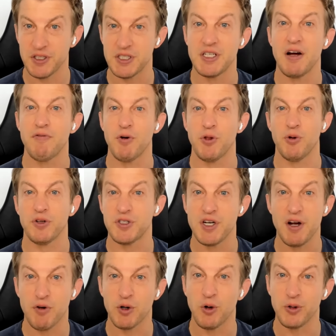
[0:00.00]
It's never
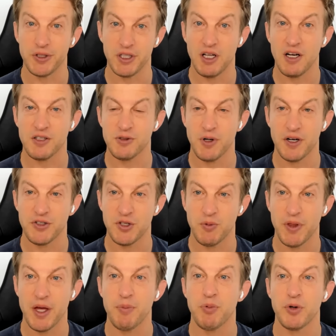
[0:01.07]
Goldilocks, right? So
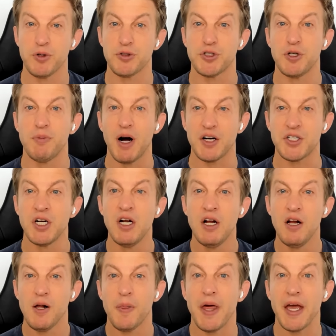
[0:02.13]
when they produce too much,
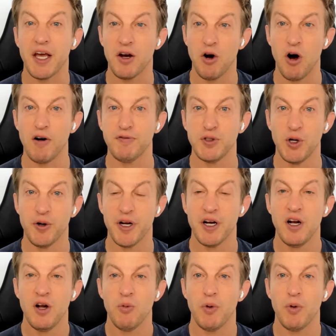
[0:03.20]
they can offload it.